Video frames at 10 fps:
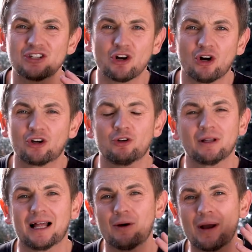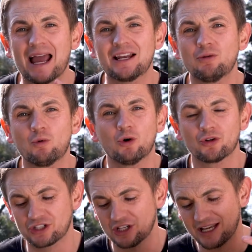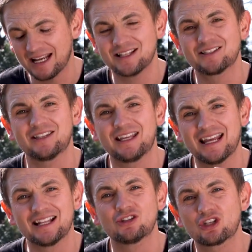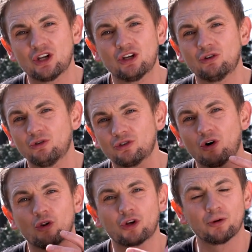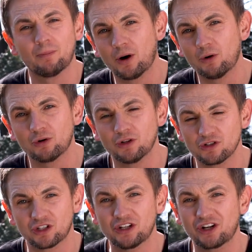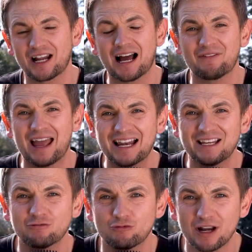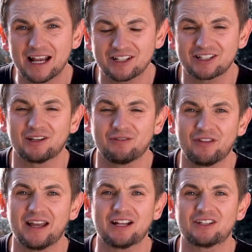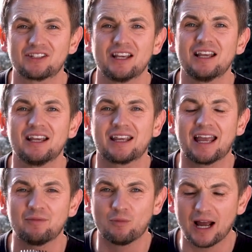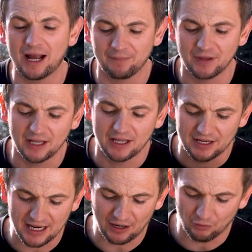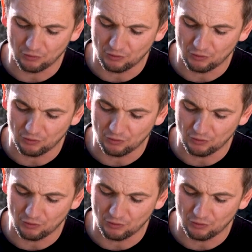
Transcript: not going to allow any water into the internals or the components. So you're not going to have any risk of this getting wet. Now,